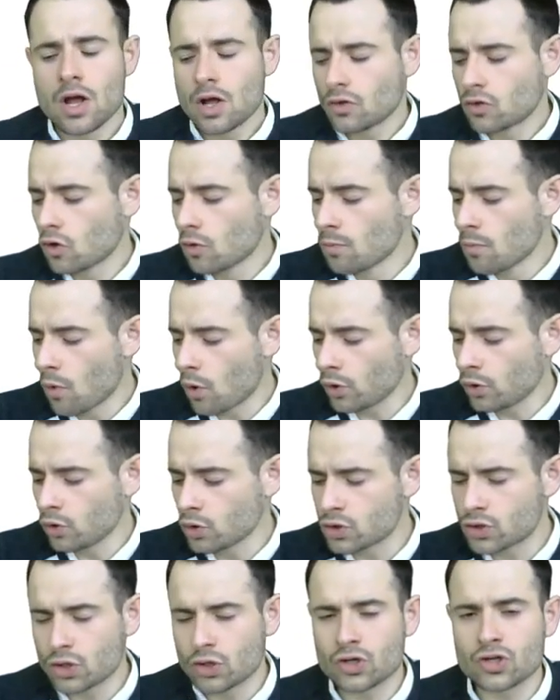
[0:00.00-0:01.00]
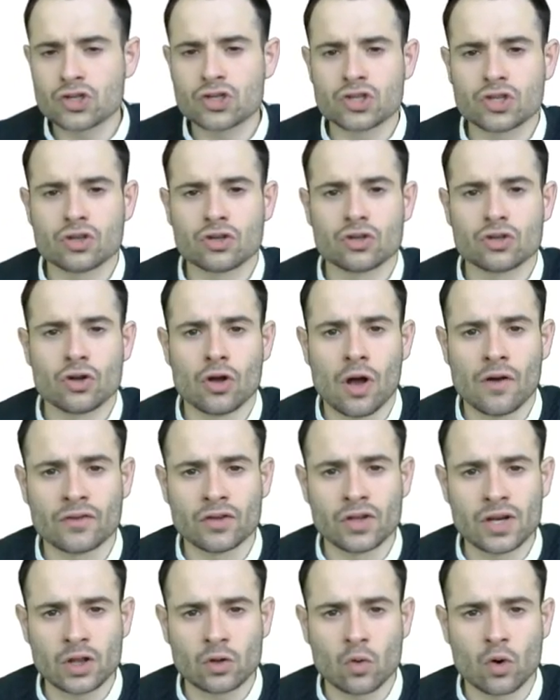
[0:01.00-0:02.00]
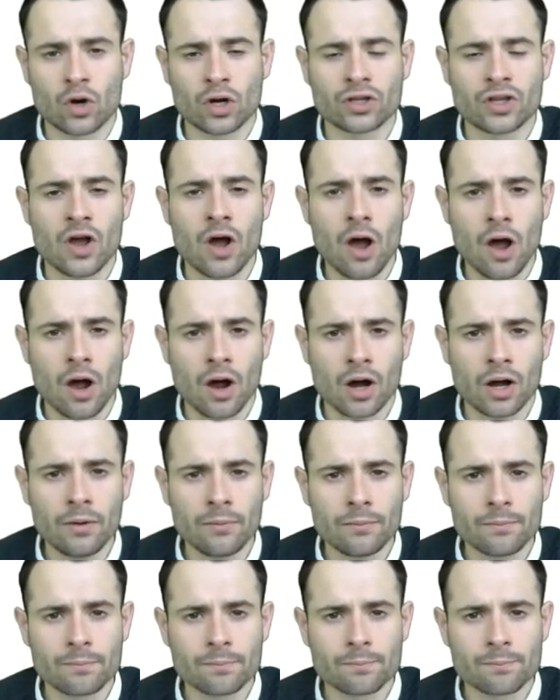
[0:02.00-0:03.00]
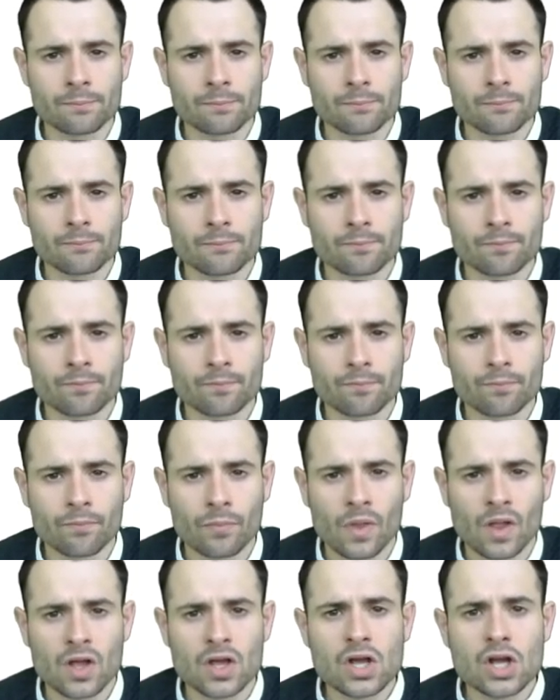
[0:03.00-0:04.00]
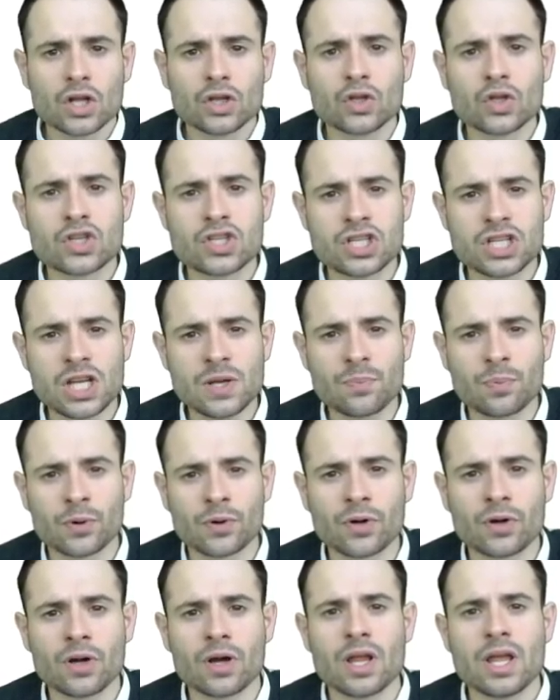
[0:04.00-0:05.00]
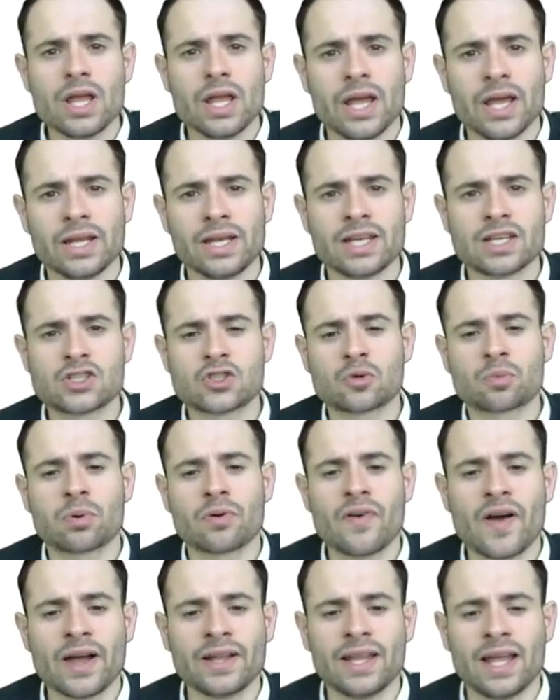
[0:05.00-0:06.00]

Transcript: the more users of the network there are, the cheaper it is to provide